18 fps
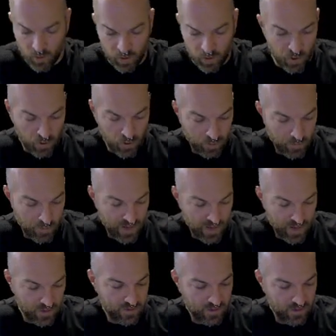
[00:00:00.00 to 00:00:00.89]
Polar
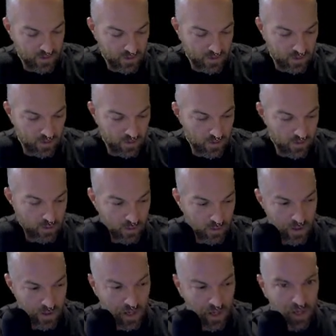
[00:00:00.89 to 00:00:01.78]
Bears, they're little
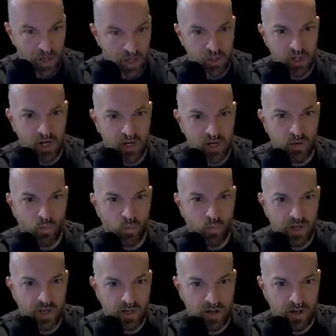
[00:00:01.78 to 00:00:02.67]
chunky
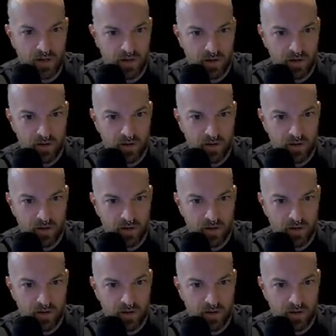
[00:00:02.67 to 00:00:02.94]
wooden,